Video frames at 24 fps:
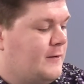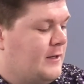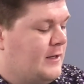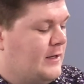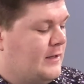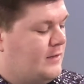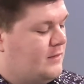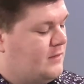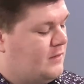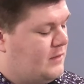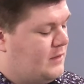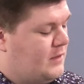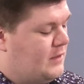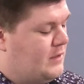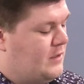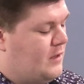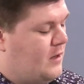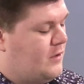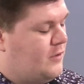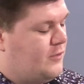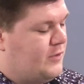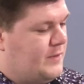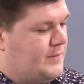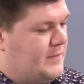it can
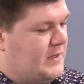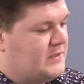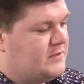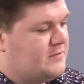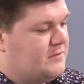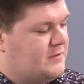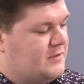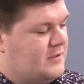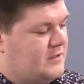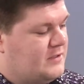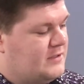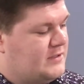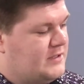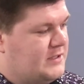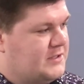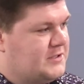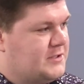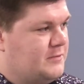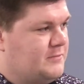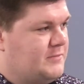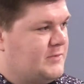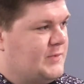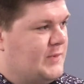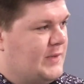not only mess with your
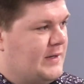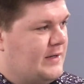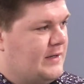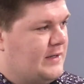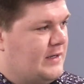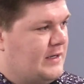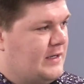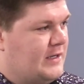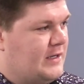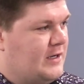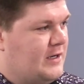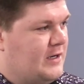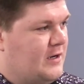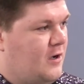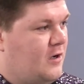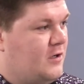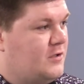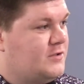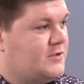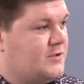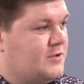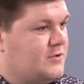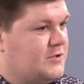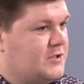systems, but it can
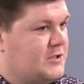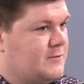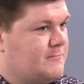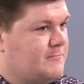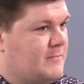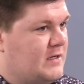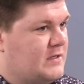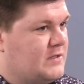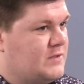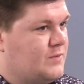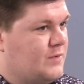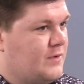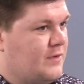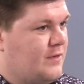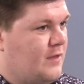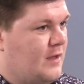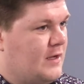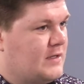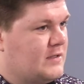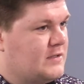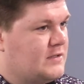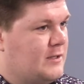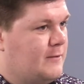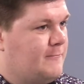also just mess with
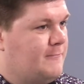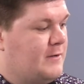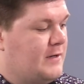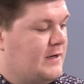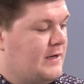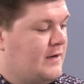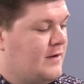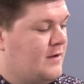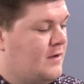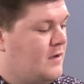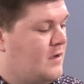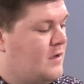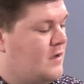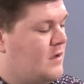like somebody,